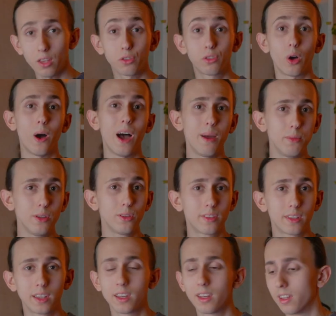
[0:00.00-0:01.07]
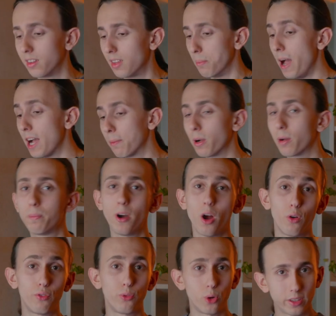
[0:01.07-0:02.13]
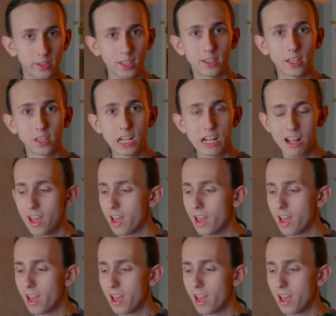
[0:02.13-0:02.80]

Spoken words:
So I'm using the MacBook Pro 14-inch